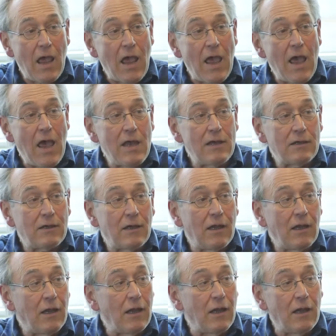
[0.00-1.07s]
And
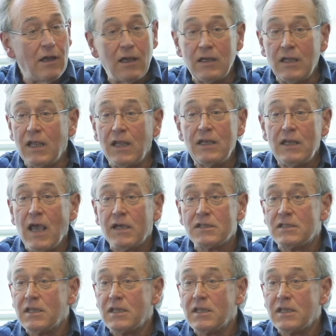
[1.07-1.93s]
in the index,